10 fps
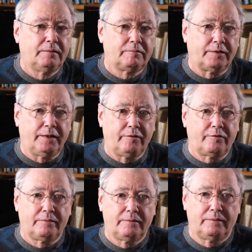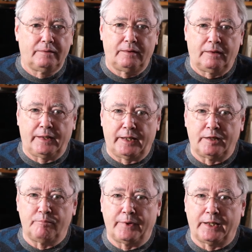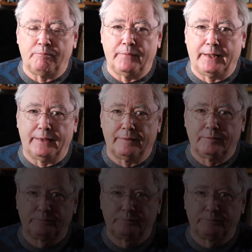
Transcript: Friends, I am that man.